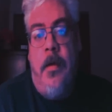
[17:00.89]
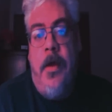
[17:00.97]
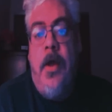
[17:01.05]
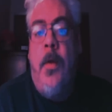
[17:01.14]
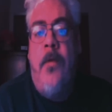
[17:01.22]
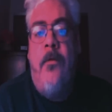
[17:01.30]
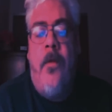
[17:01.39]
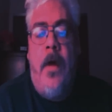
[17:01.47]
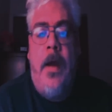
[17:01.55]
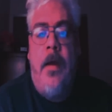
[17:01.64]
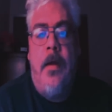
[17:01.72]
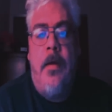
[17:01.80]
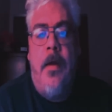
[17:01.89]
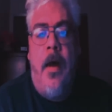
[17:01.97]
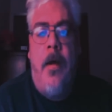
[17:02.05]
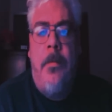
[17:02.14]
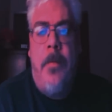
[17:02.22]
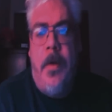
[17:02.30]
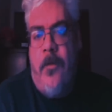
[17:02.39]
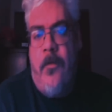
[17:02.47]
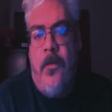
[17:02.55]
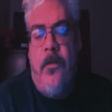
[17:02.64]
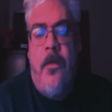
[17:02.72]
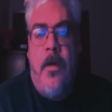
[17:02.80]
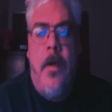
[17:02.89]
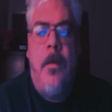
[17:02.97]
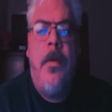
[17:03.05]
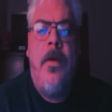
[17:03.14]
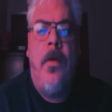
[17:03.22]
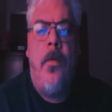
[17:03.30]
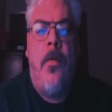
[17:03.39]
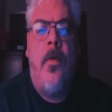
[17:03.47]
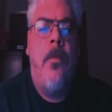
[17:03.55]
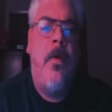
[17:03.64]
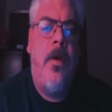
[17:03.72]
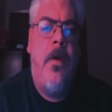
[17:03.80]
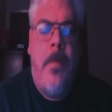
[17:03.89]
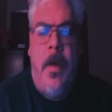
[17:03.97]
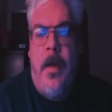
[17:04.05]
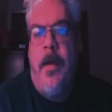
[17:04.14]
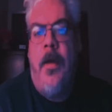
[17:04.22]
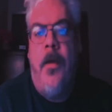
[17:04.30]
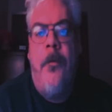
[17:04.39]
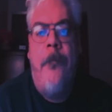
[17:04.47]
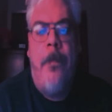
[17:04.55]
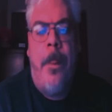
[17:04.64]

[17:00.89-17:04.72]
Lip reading: you invited God believers to come in your room and debate you.